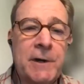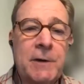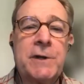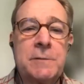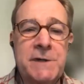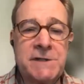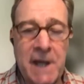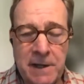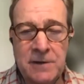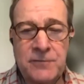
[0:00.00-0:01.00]
and we could be
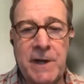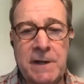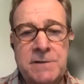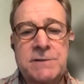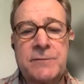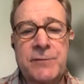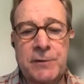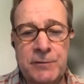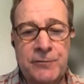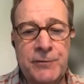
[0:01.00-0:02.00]
taking advantage of the
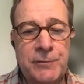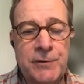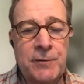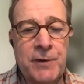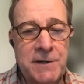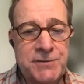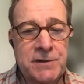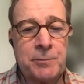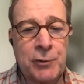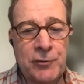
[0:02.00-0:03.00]
new Food Donation
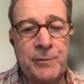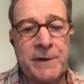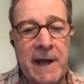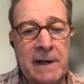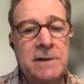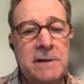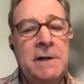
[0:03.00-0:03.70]
Improvement Act